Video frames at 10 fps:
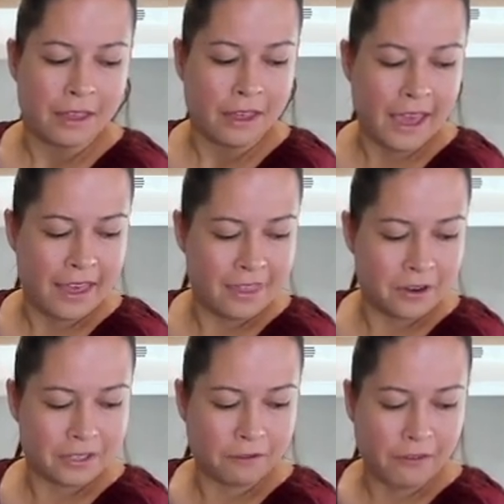And
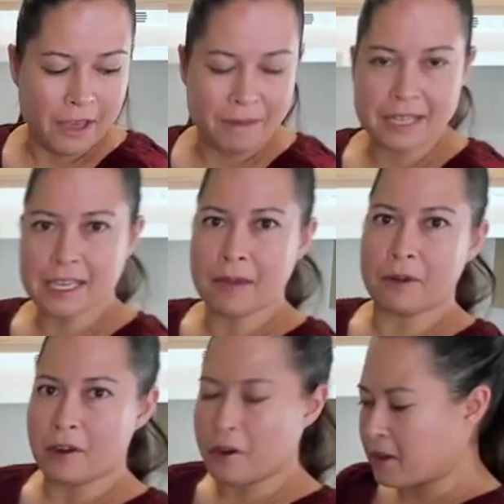there's a five minute
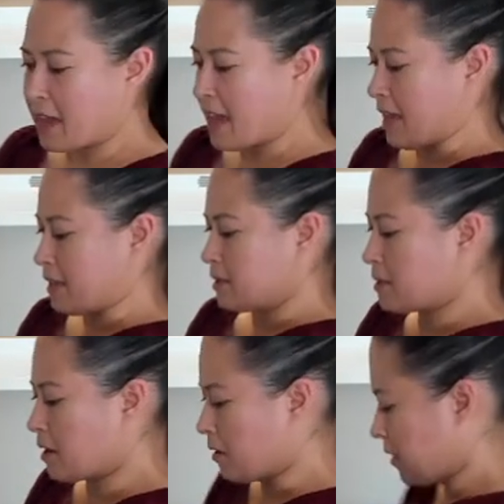timer. Okay,
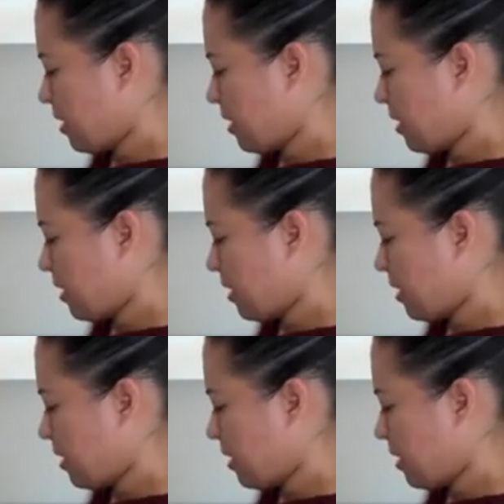so let